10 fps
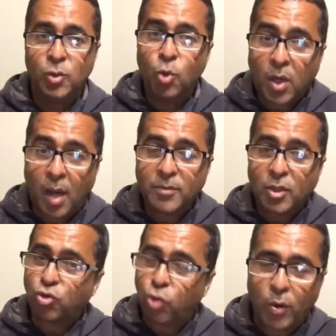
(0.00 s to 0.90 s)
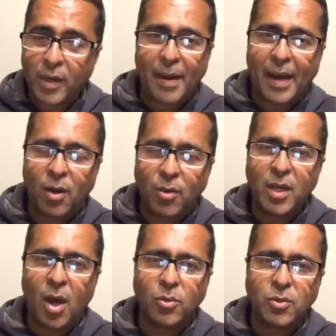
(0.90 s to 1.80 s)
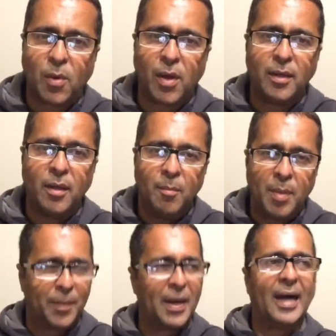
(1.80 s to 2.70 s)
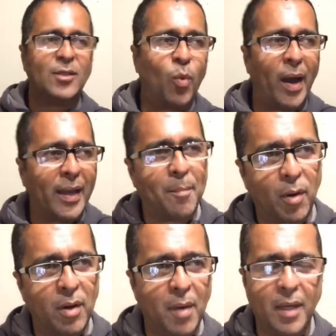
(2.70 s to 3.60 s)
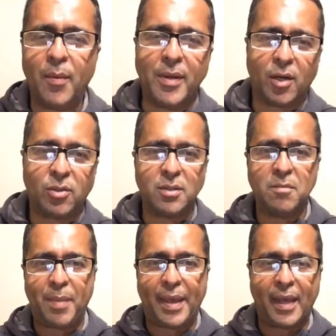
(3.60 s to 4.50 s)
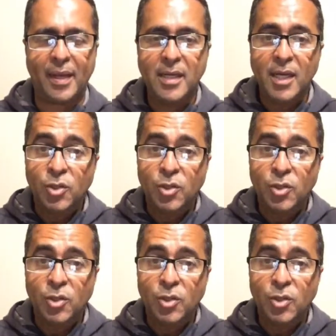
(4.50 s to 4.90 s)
And you come to throw the man out of the house, boy. People ask, why you borrow money when you couldn't pay?